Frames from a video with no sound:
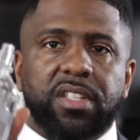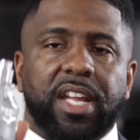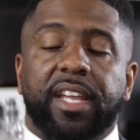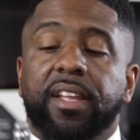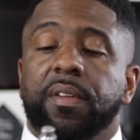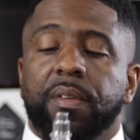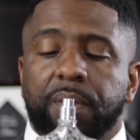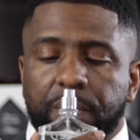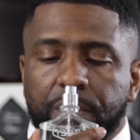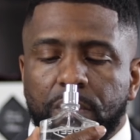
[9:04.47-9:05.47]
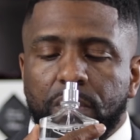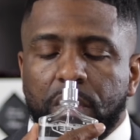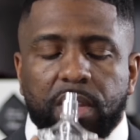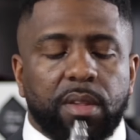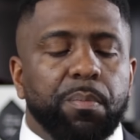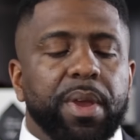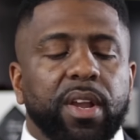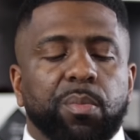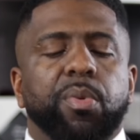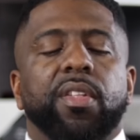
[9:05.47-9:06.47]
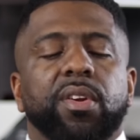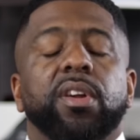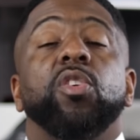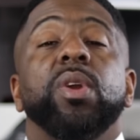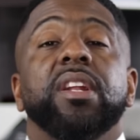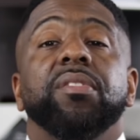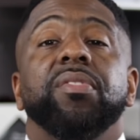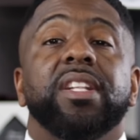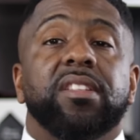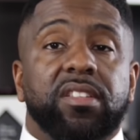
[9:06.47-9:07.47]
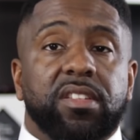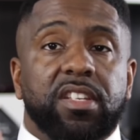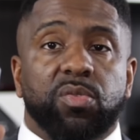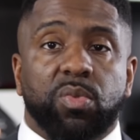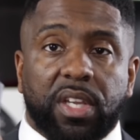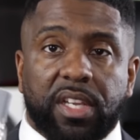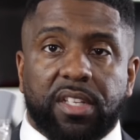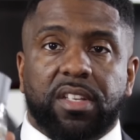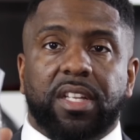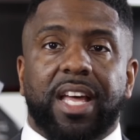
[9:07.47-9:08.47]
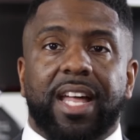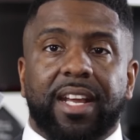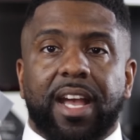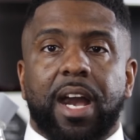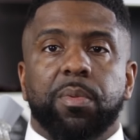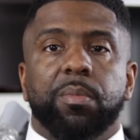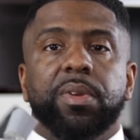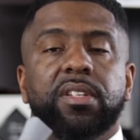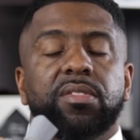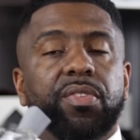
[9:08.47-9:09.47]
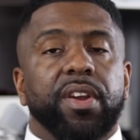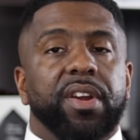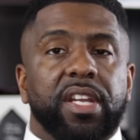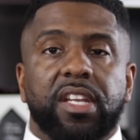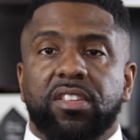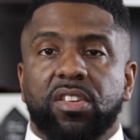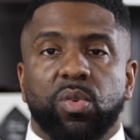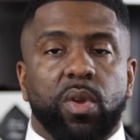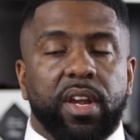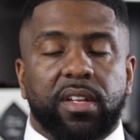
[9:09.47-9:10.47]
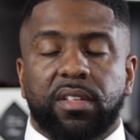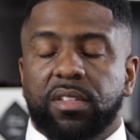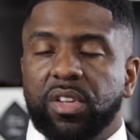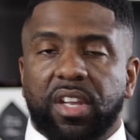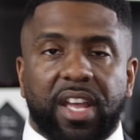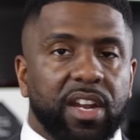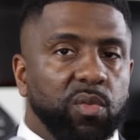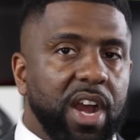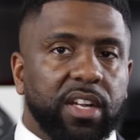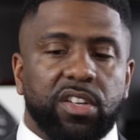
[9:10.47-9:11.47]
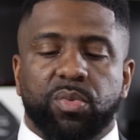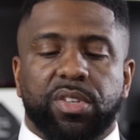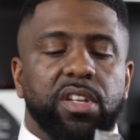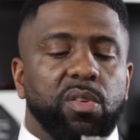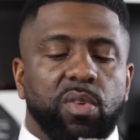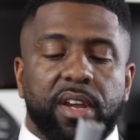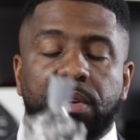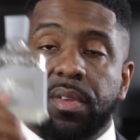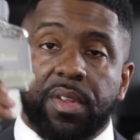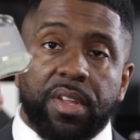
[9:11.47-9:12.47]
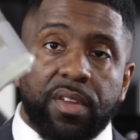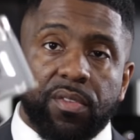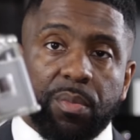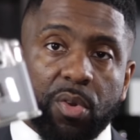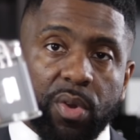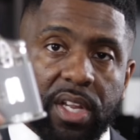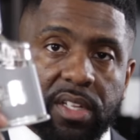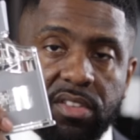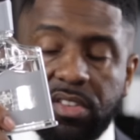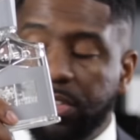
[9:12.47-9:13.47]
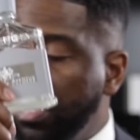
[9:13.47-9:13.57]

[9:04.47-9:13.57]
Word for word: like the bigger brother Creed Aventus, this one gets a lot of compliments. Very easy to wear. You can kind of rock this one year round. From Creed, this is